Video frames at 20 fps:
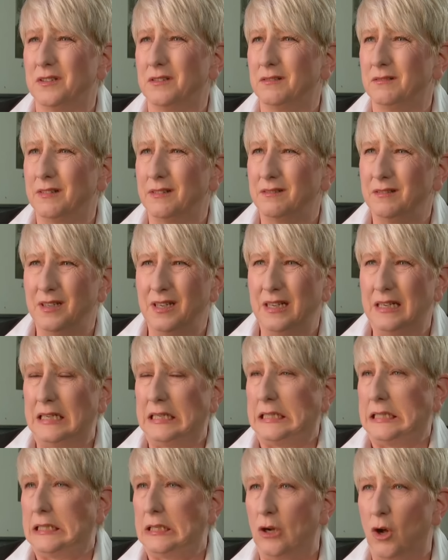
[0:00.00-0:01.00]

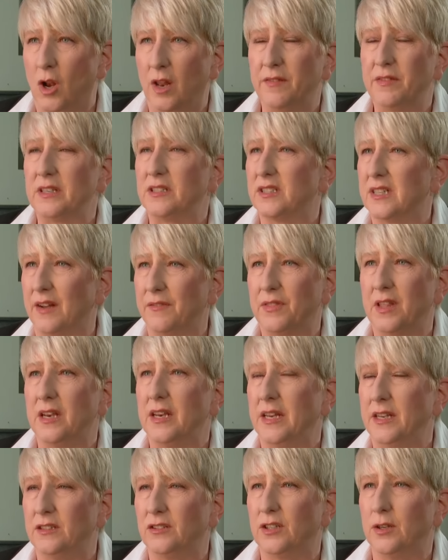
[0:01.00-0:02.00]
and all of the stuff that
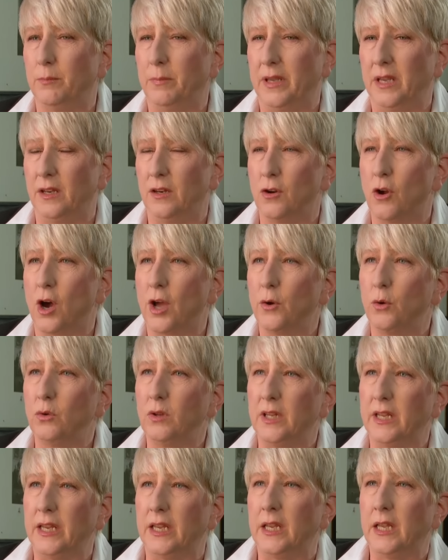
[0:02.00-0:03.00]
needs to be not
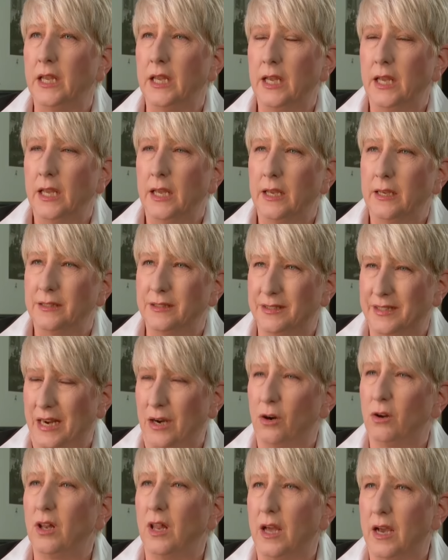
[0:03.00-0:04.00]
only
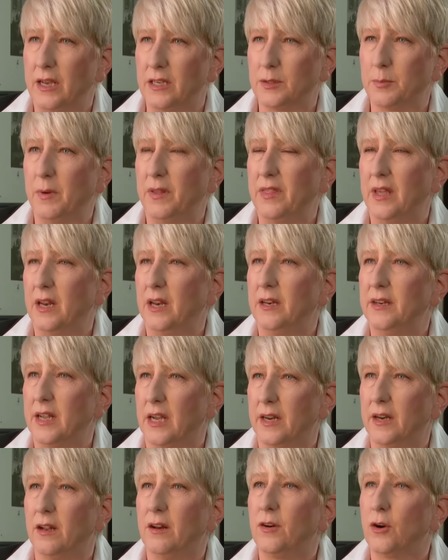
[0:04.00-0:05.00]
sterilized but then
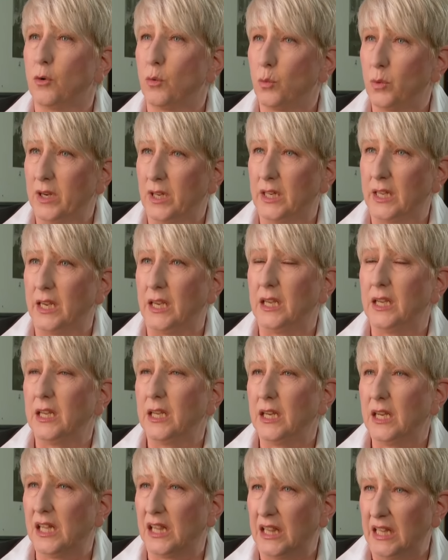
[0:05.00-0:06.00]
done under really
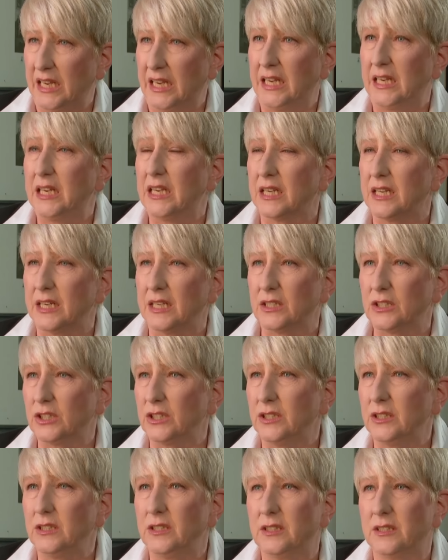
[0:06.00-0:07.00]
clean
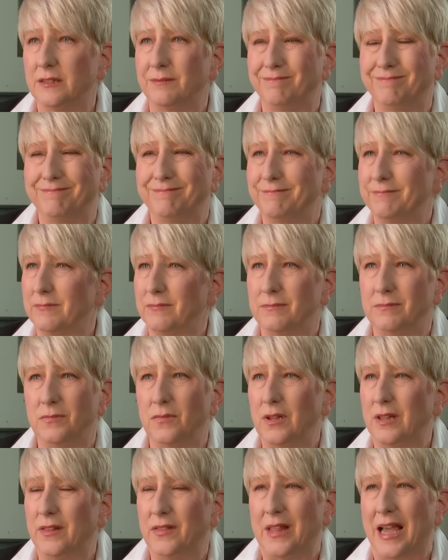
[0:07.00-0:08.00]
conditions,
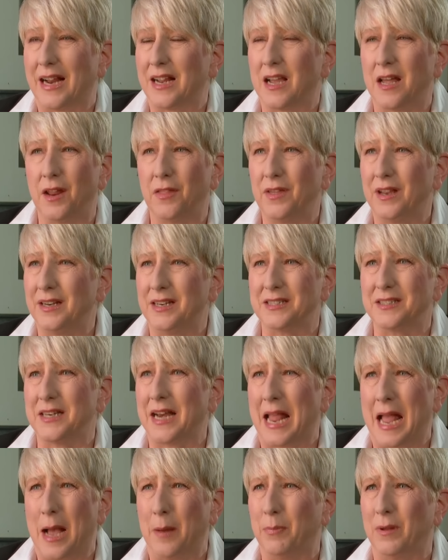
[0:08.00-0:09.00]
that kind of thing
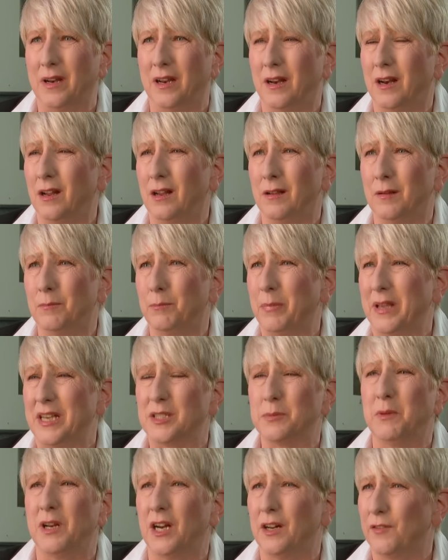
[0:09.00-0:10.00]
doesn't happen in a basement